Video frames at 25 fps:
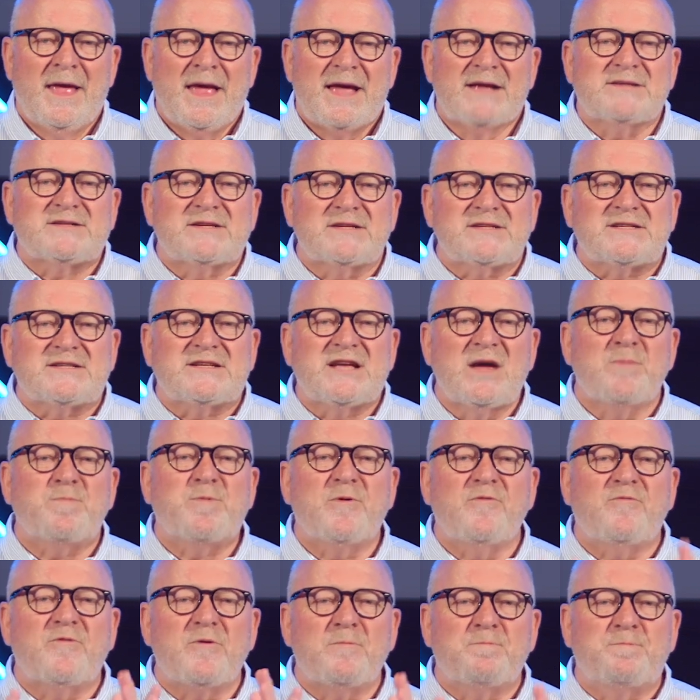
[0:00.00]
It's a step
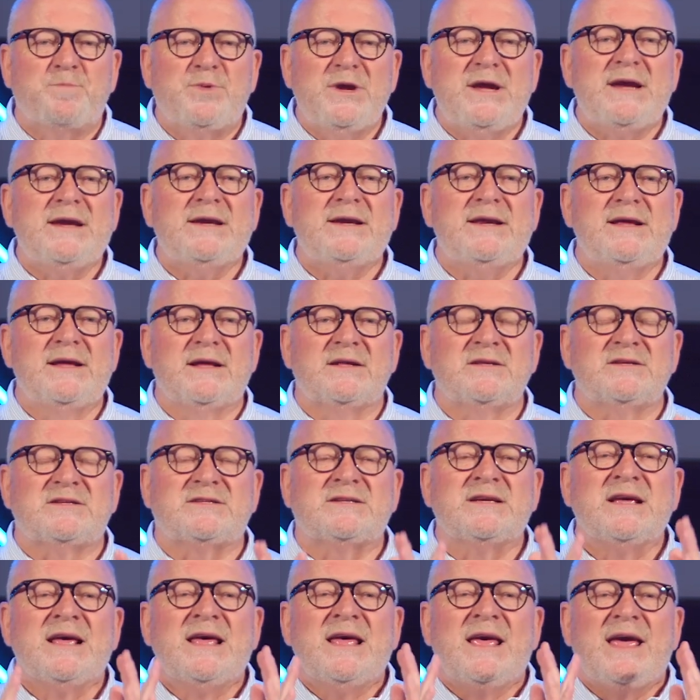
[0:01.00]
of
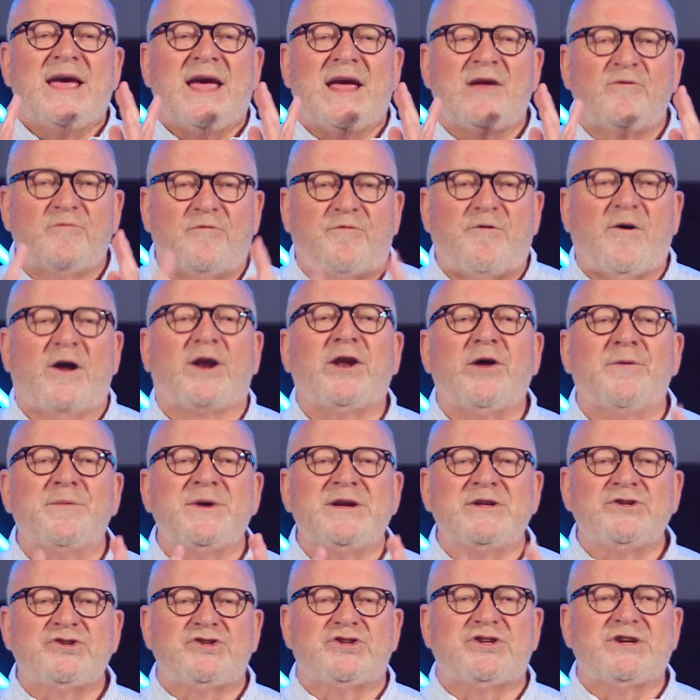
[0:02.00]
obedience in
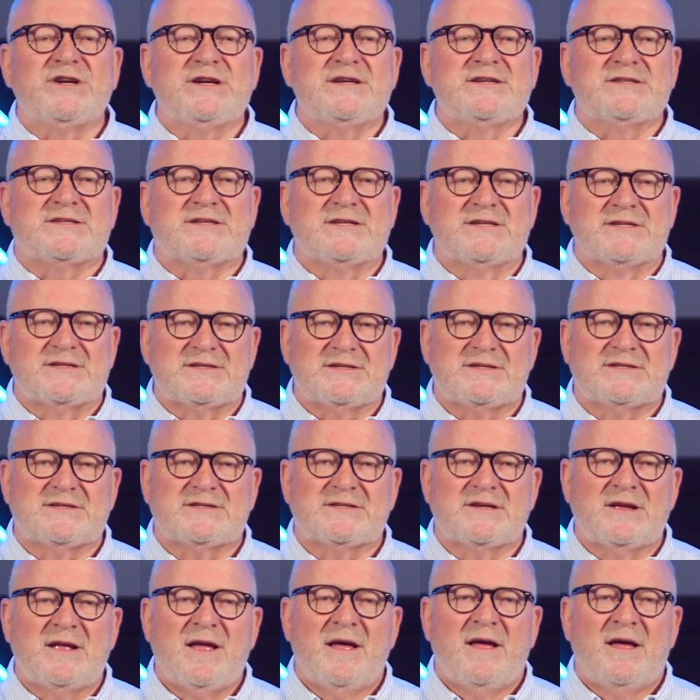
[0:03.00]
following
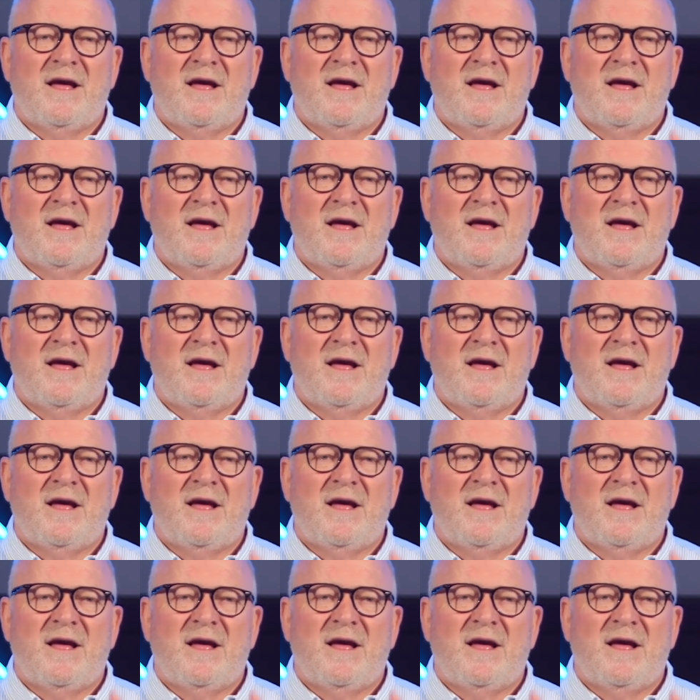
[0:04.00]
Jesus.